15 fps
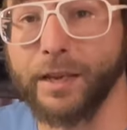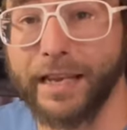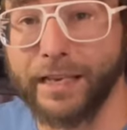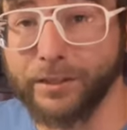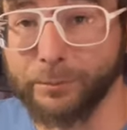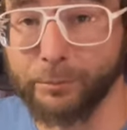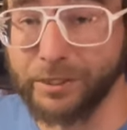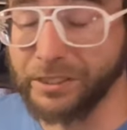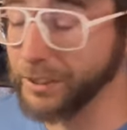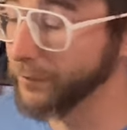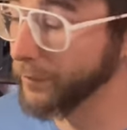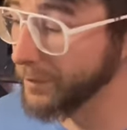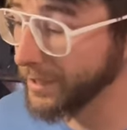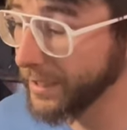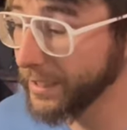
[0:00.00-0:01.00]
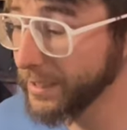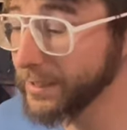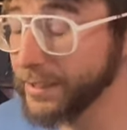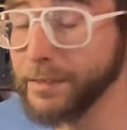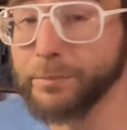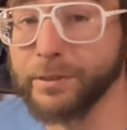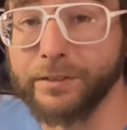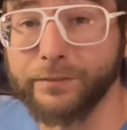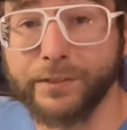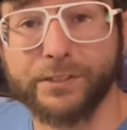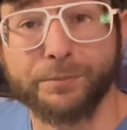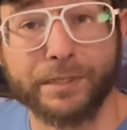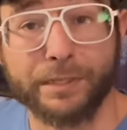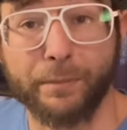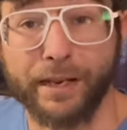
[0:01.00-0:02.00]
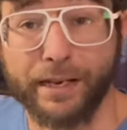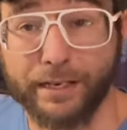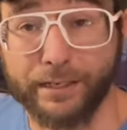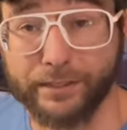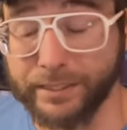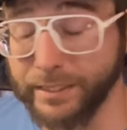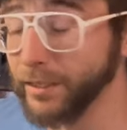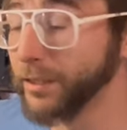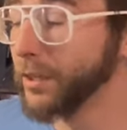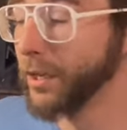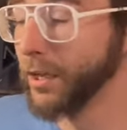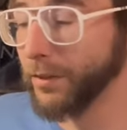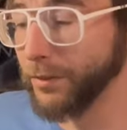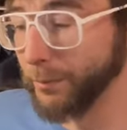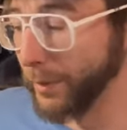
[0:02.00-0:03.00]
and the breakover because it benefits me in my area the